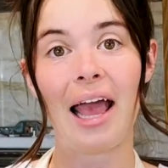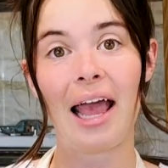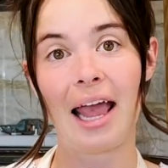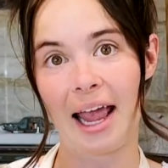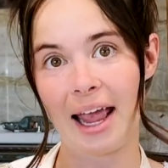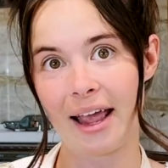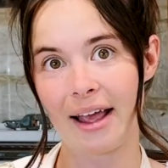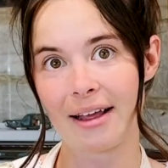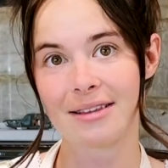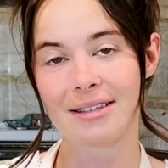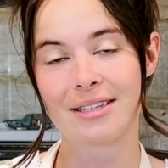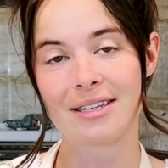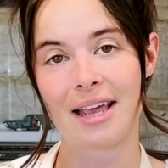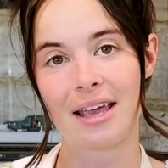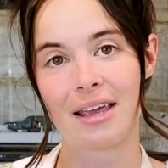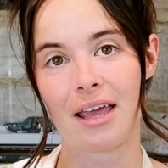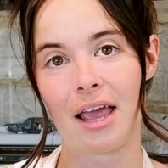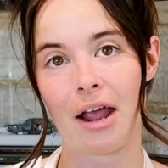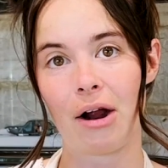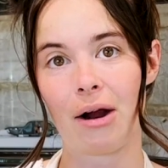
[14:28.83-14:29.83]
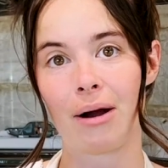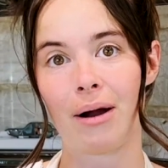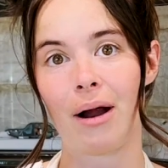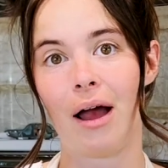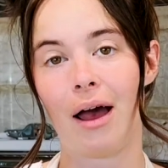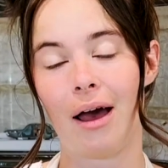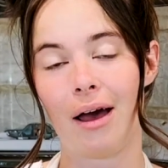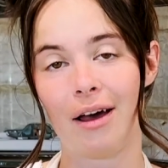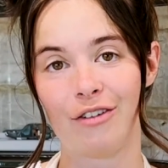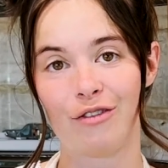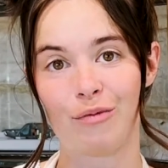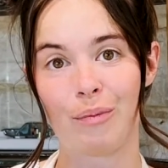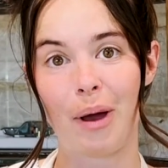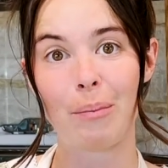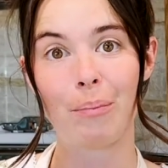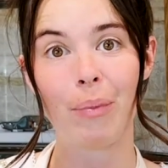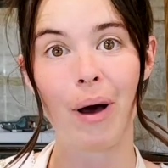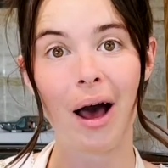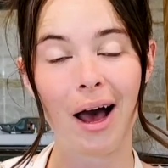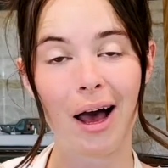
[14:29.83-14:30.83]
and take care of my
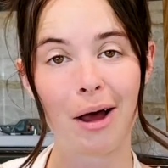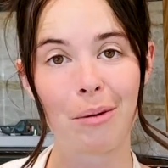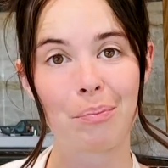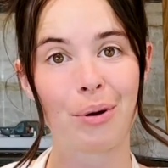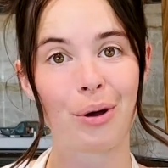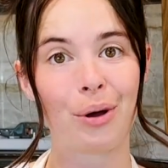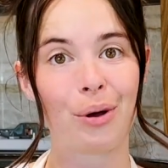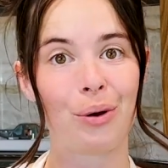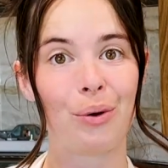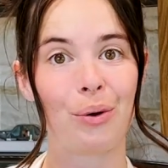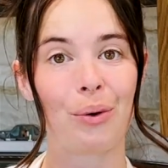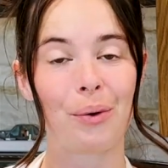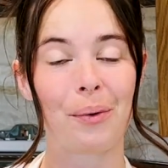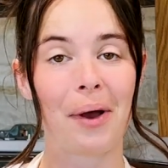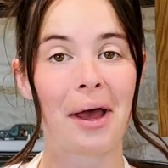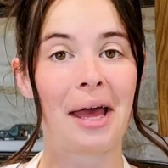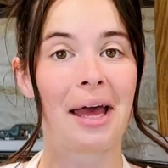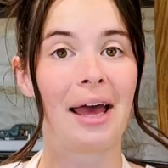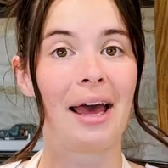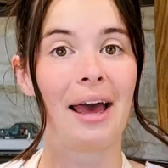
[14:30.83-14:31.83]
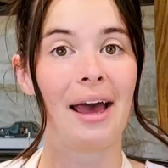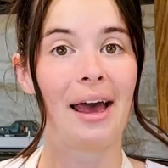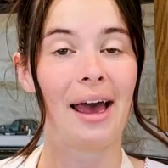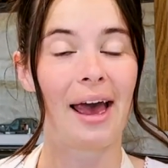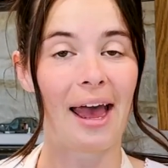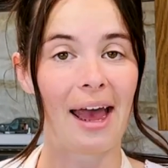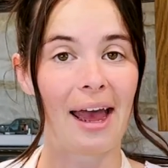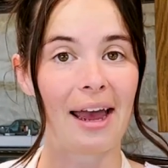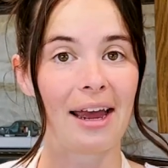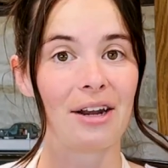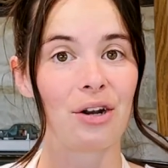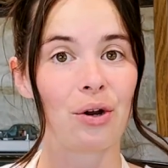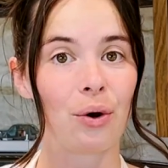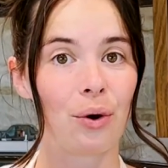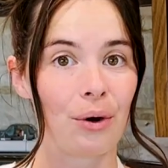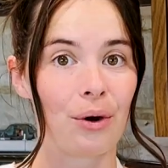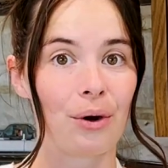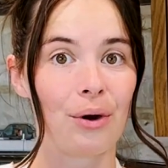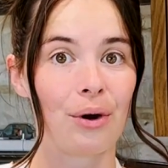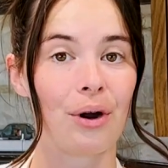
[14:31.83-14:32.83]
pup who had
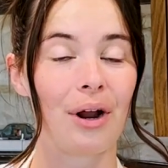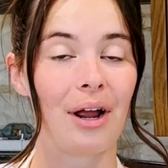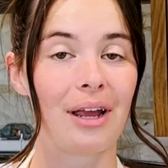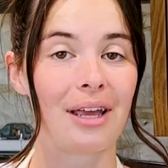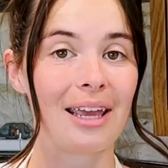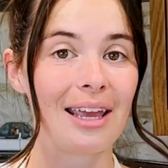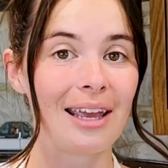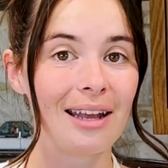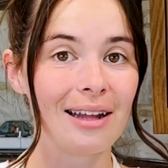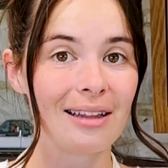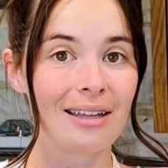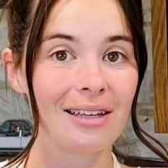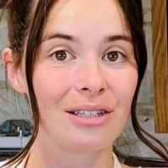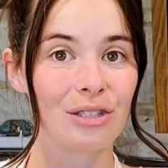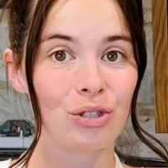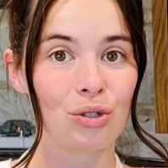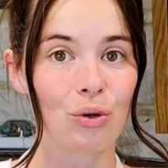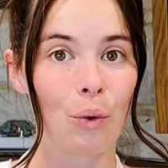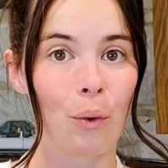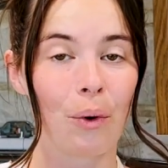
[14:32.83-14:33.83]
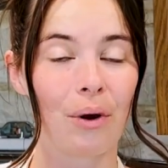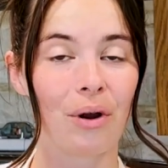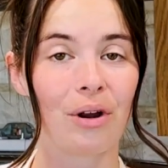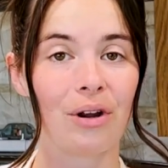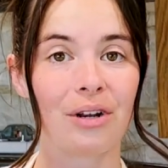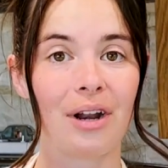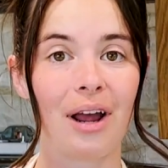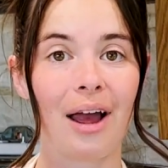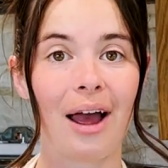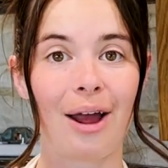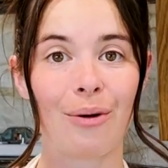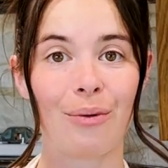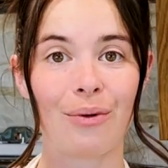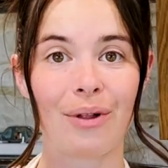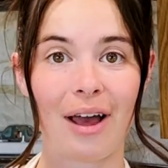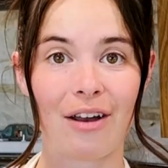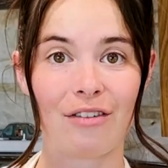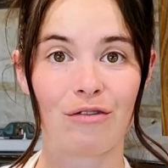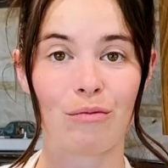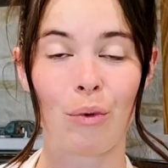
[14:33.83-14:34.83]
her Achilles torn. I will
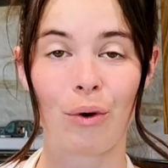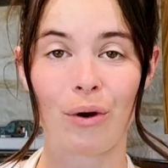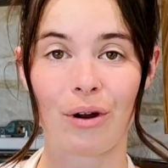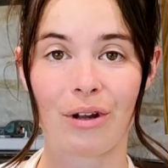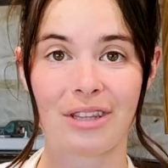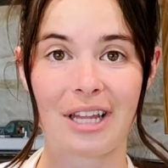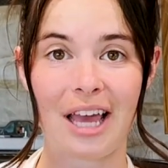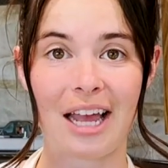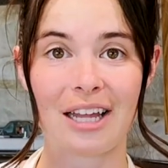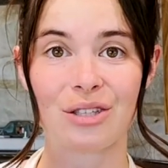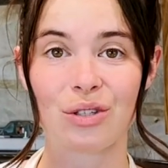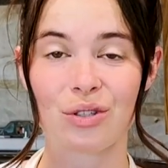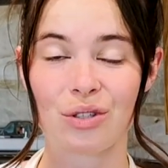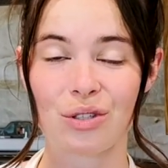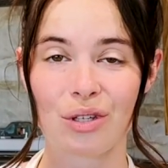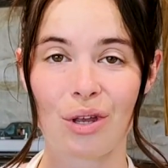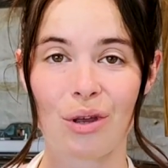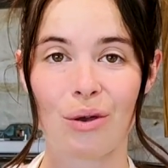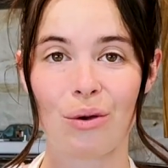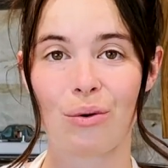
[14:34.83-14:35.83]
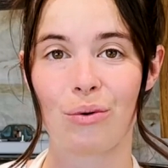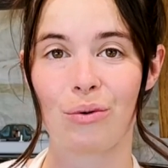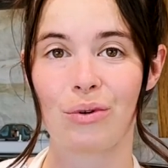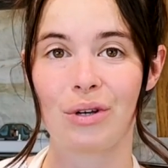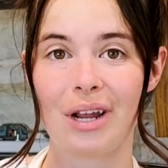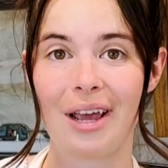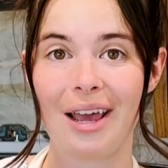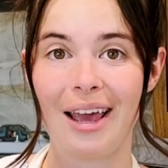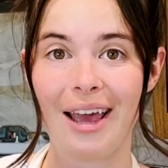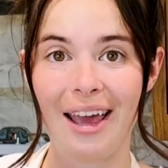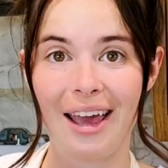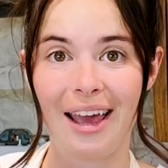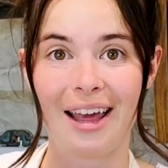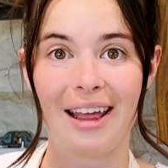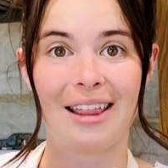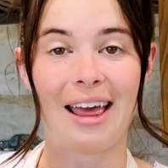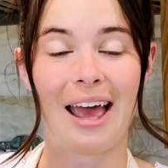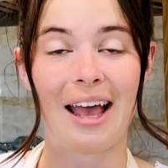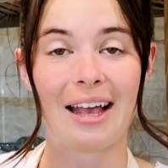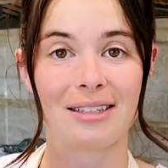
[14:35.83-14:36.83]
have more on that soon
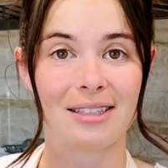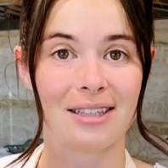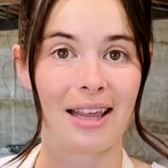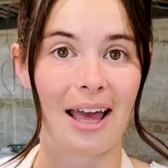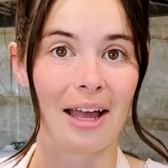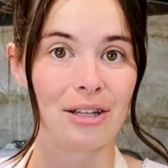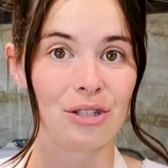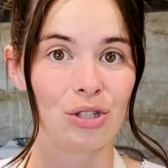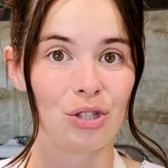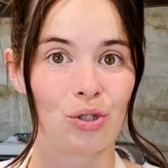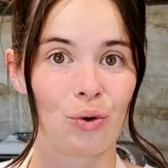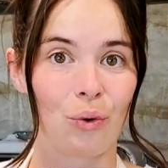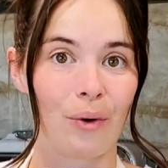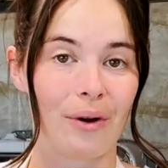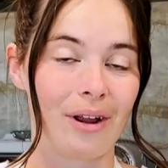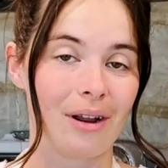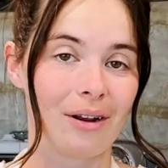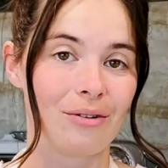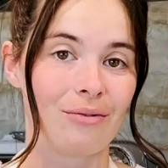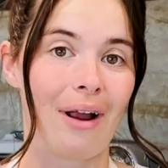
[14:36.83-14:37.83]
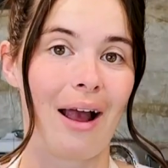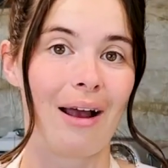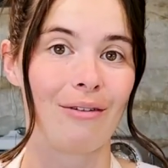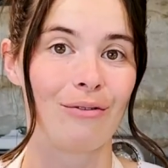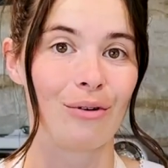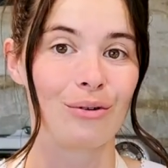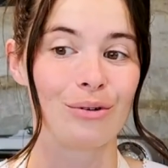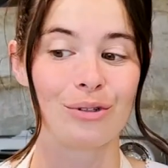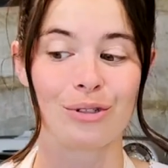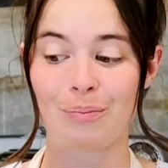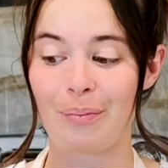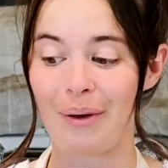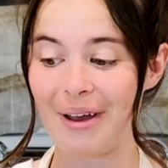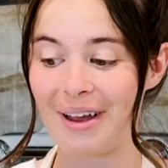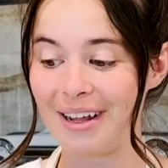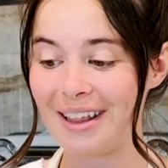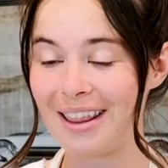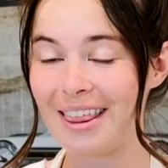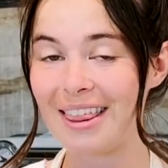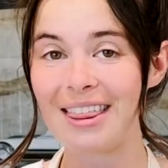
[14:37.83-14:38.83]
as that story unravels,
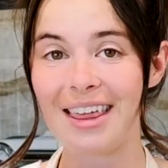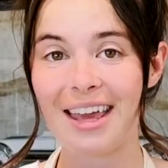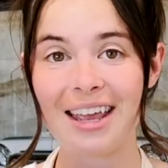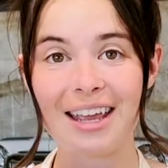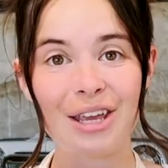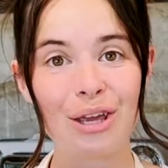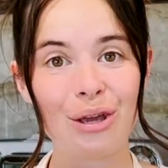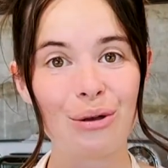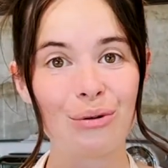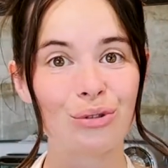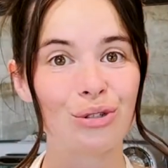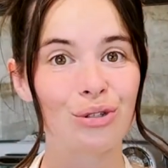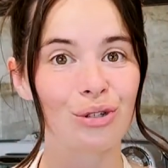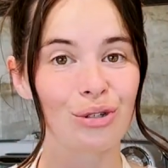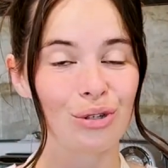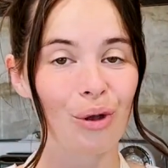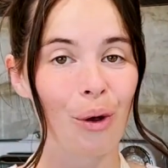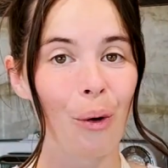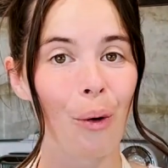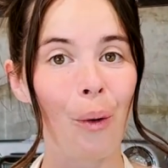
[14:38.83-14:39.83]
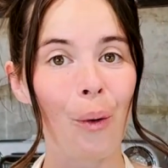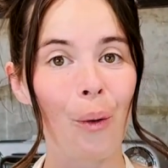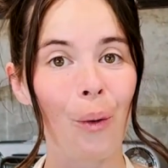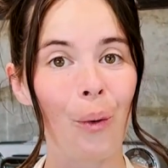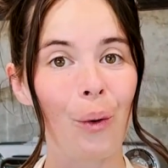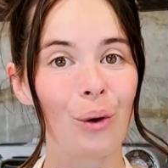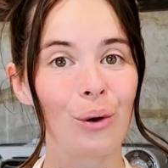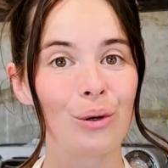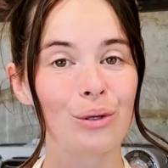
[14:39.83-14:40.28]
but thank you so